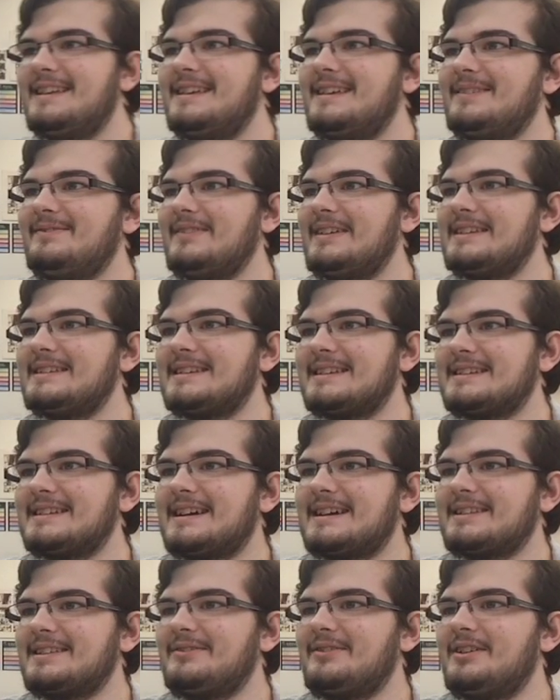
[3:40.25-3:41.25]
It means
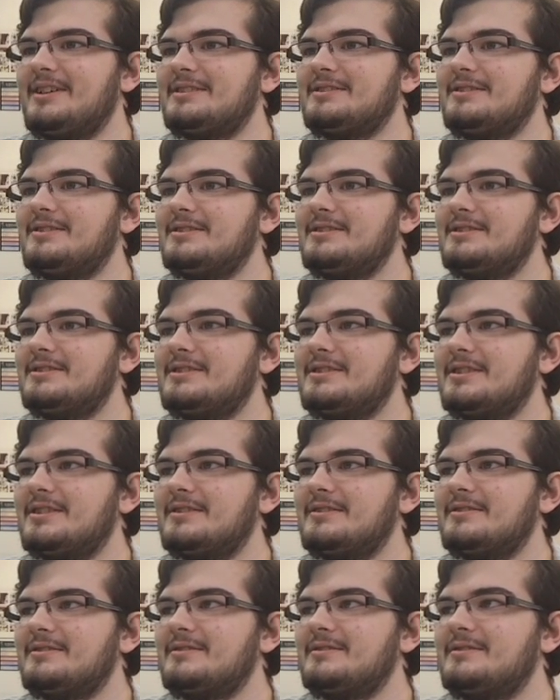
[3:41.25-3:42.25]
exactly what I told you to
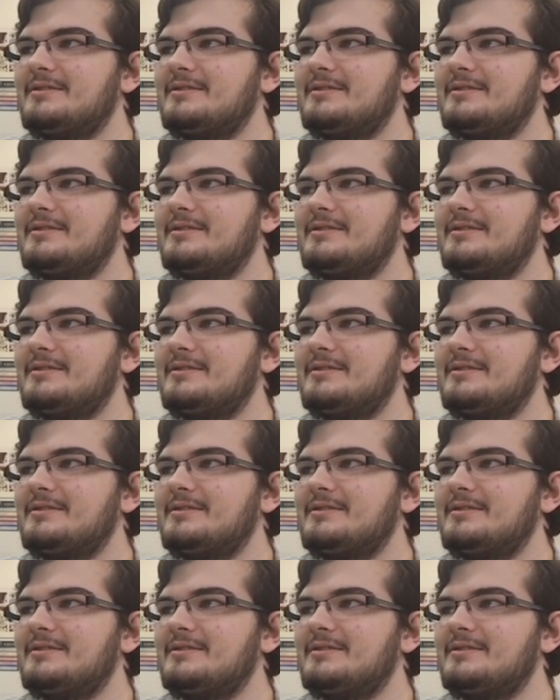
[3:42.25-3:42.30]
do.